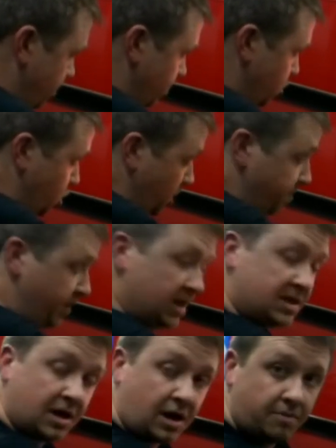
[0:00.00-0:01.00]
trim piece
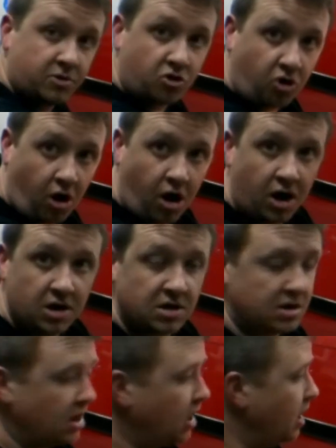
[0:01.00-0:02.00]
that comes across,
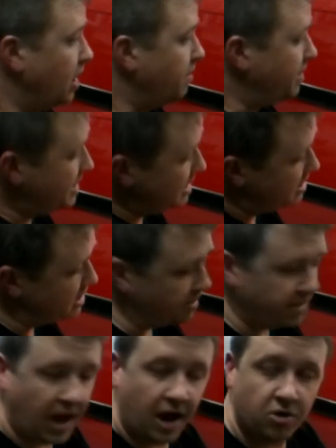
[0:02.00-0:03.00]
but this is going to
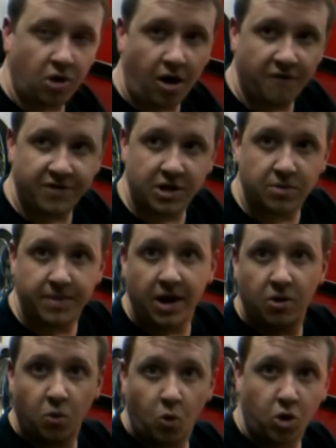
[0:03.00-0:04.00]
be held off a little bit.
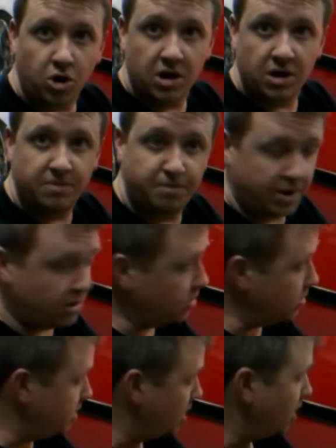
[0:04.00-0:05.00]
We're going to build
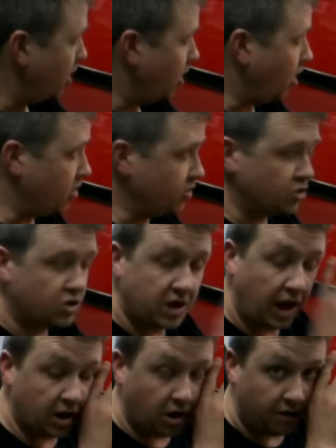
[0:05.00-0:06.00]
all those
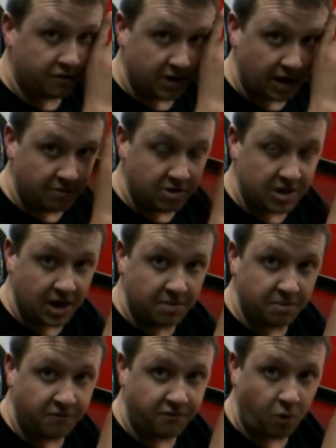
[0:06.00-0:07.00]
standoffs and everything
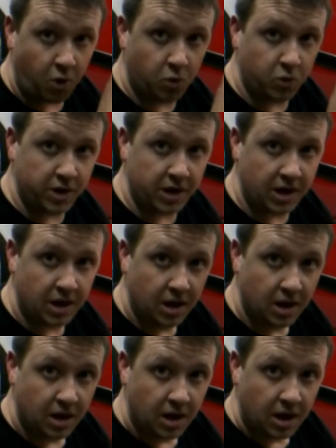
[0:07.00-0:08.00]
before we
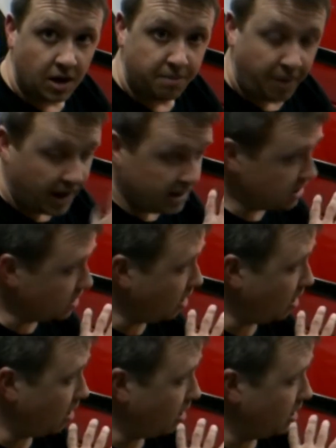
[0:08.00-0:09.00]
paint the
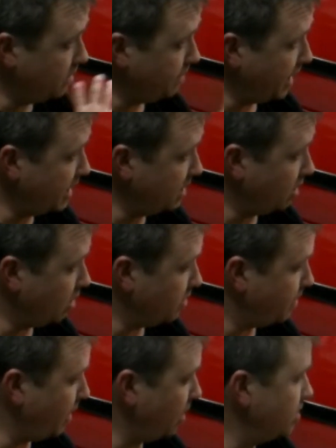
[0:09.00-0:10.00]
car and paint all the
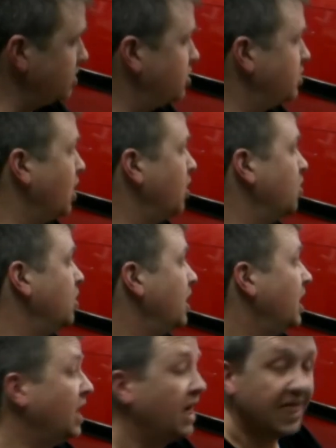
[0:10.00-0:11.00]
parts. So
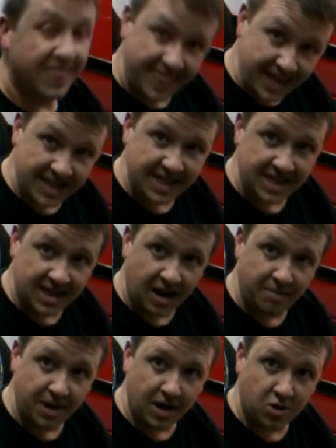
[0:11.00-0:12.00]
this is going to
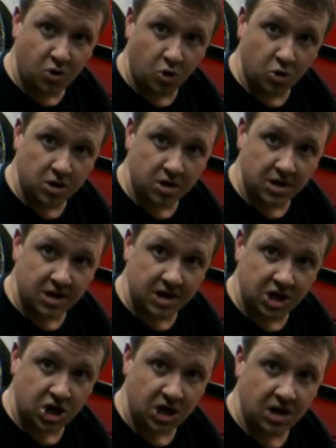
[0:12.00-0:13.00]
be a cool little
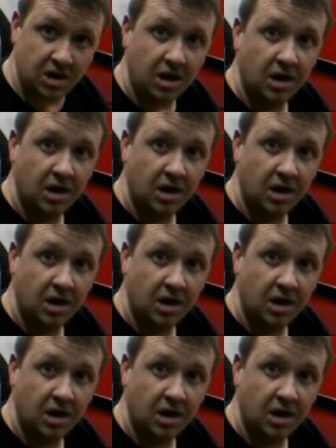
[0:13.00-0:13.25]
addition,